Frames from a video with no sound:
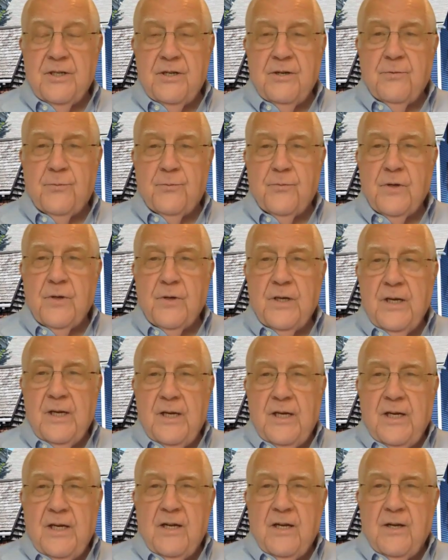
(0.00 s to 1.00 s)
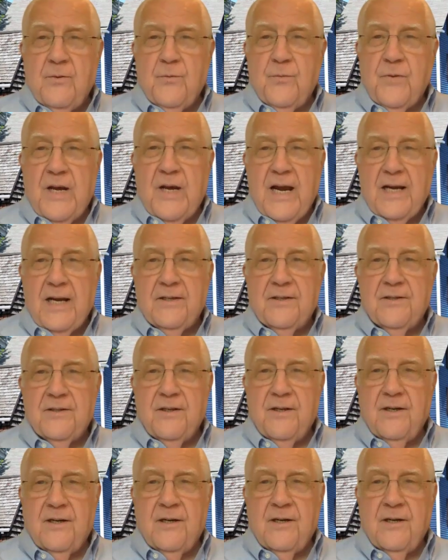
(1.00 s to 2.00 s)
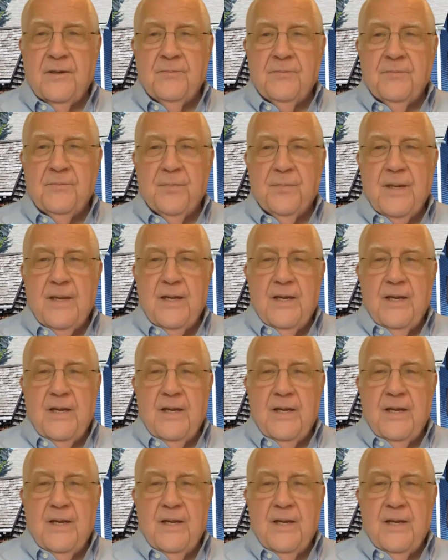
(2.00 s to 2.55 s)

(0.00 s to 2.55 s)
If, in fact, um,